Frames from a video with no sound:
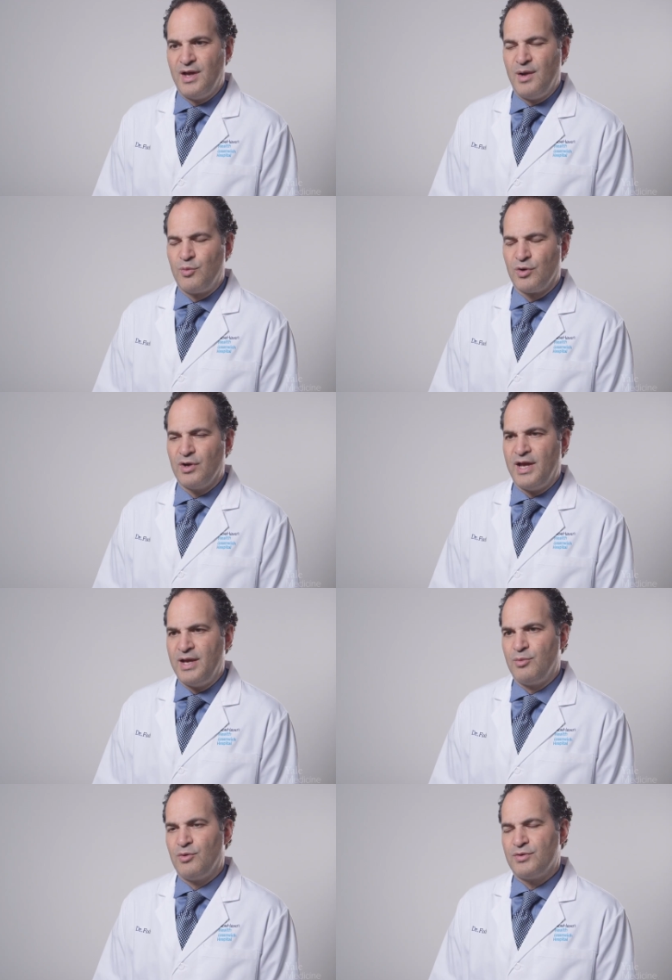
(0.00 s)
And we're
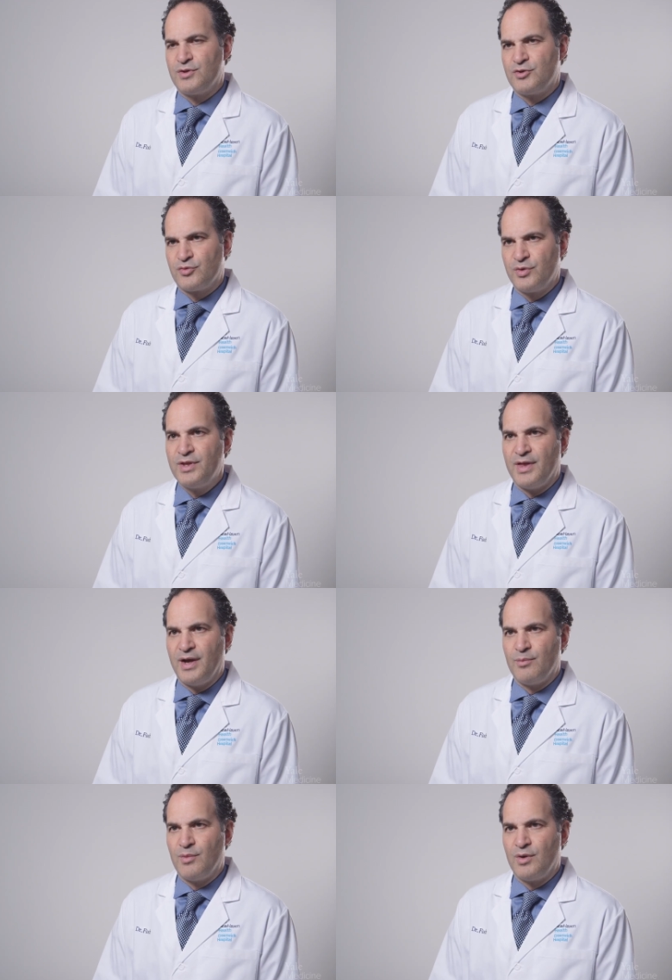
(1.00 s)
able to treat
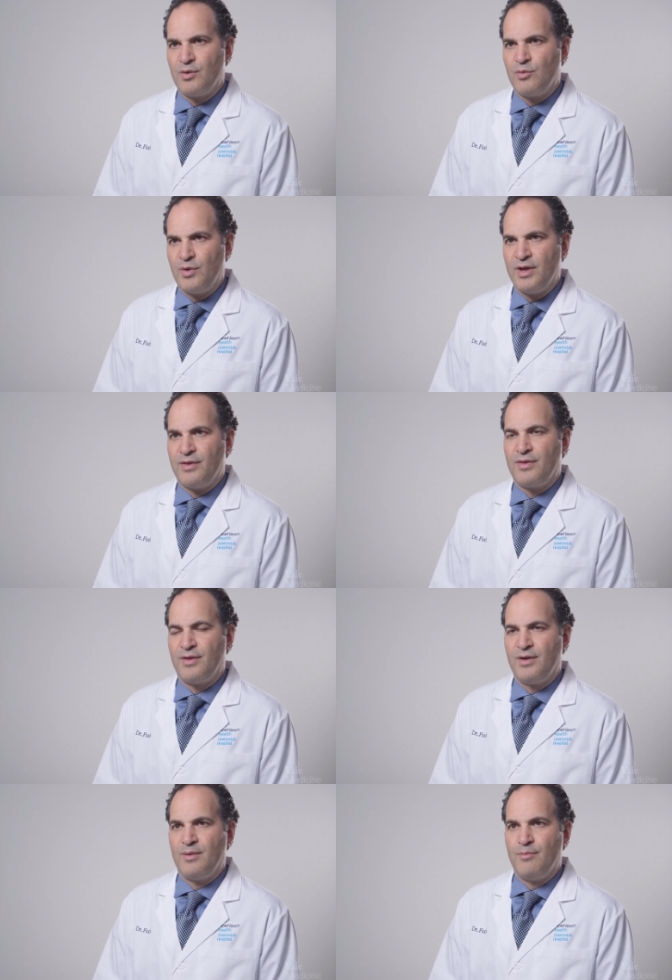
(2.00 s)
them with
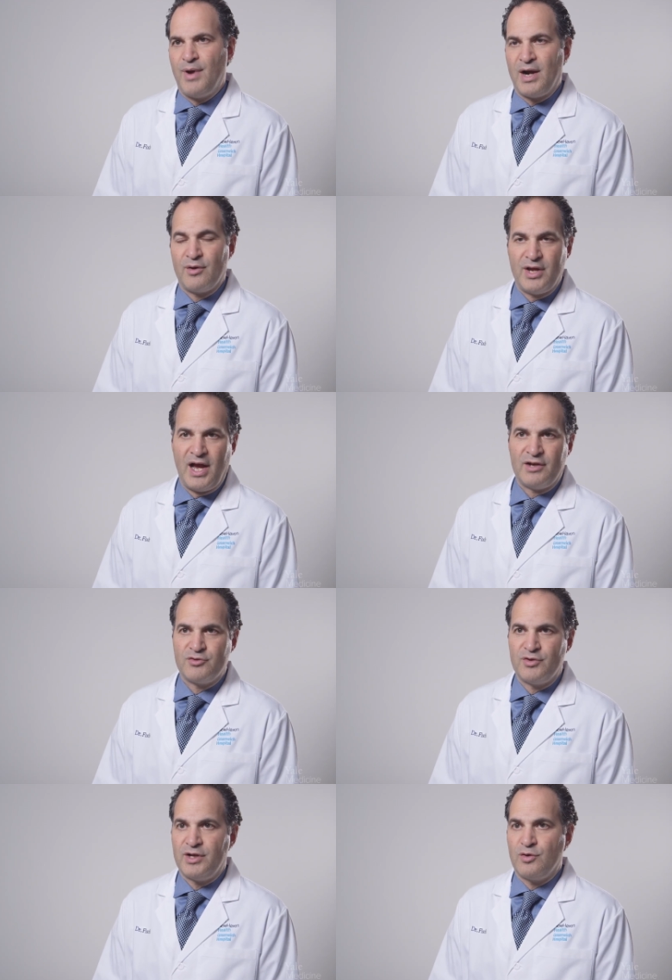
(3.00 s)

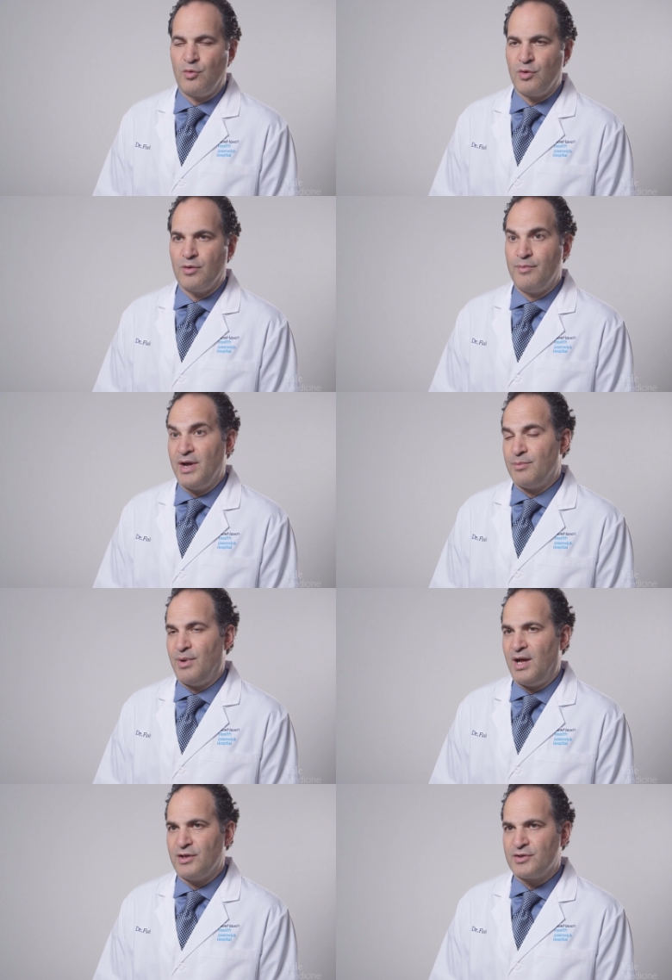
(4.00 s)
bariatric or
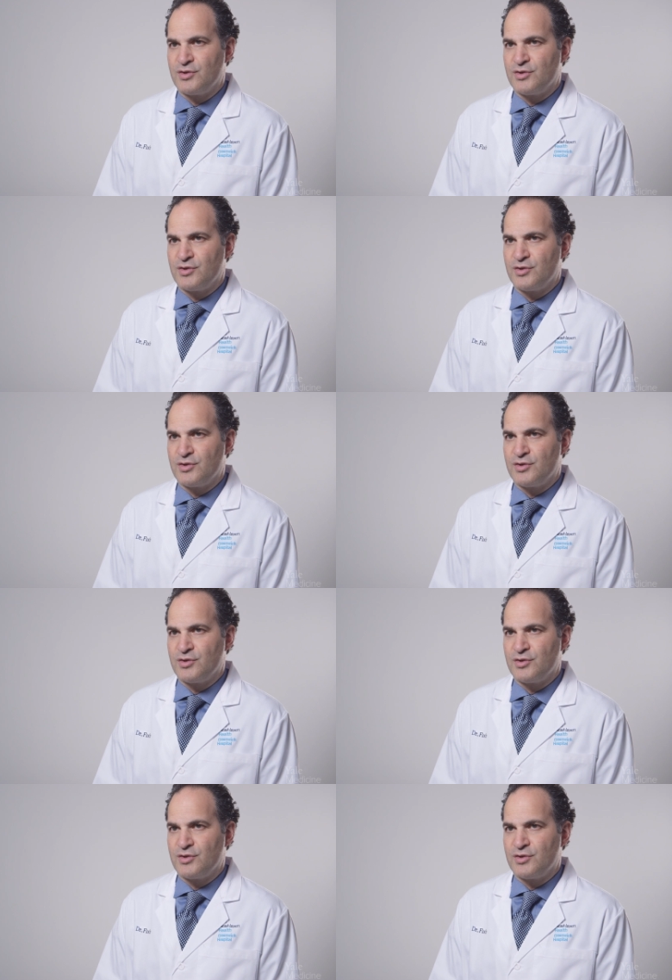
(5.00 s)
metabolic